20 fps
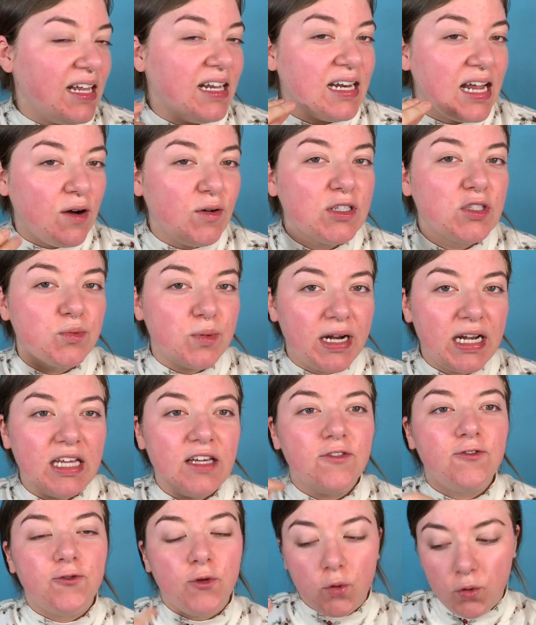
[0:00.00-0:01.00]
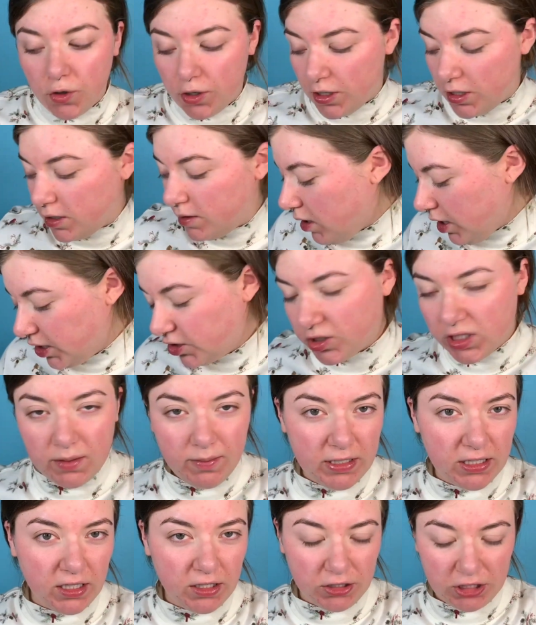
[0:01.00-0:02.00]
and now it's ready for our
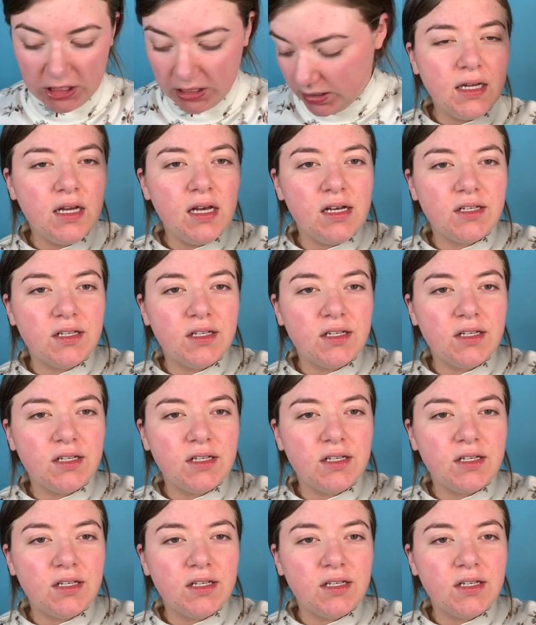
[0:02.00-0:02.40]
treatment lotion.